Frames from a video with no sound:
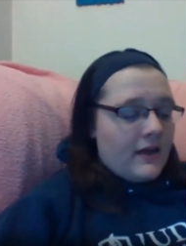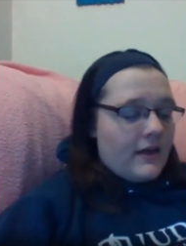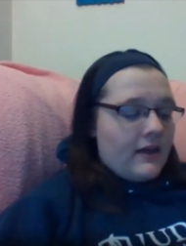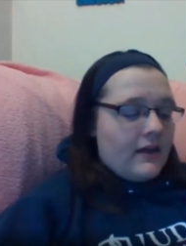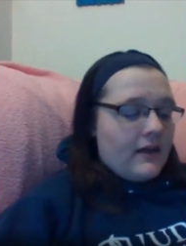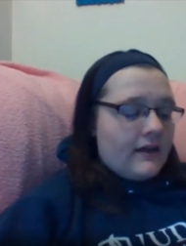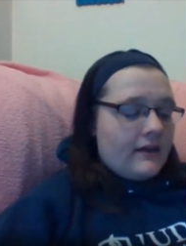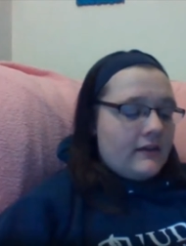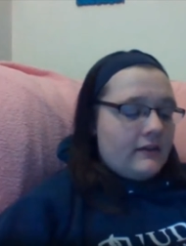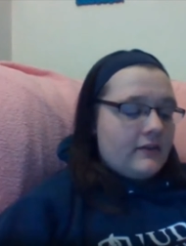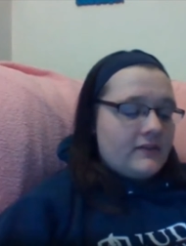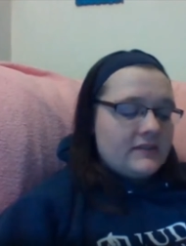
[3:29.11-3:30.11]

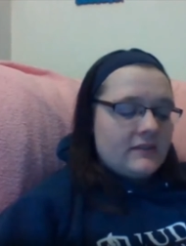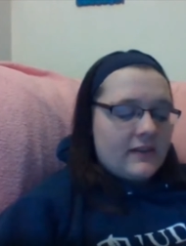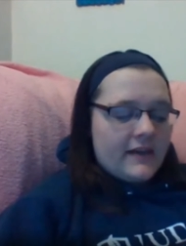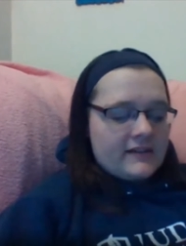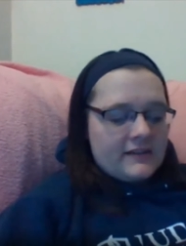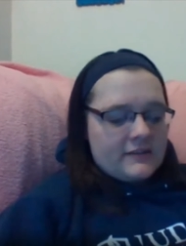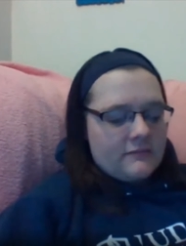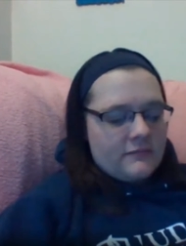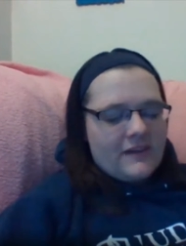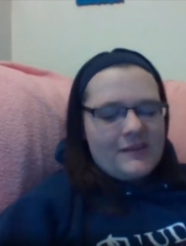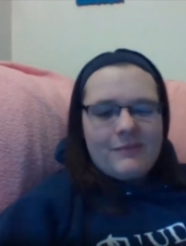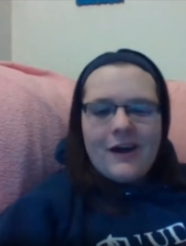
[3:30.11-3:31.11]
And their classes
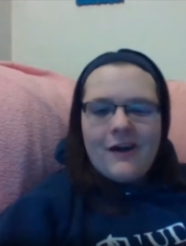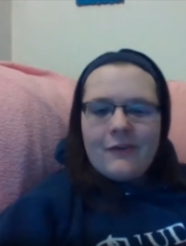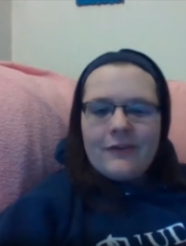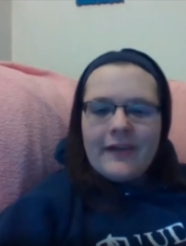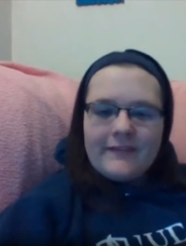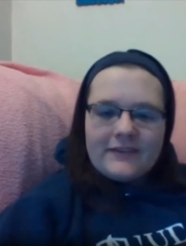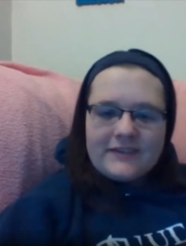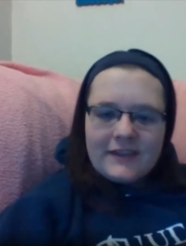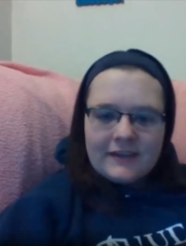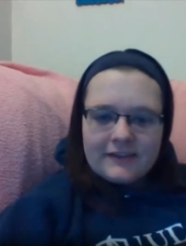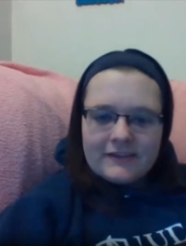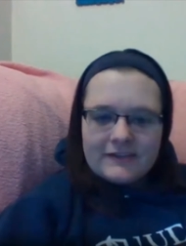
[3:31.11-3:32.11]
will be about life
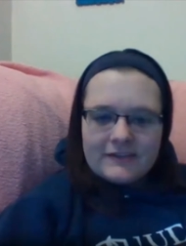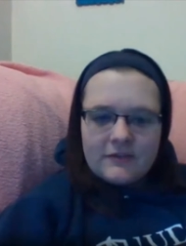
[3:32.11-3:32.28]
skills.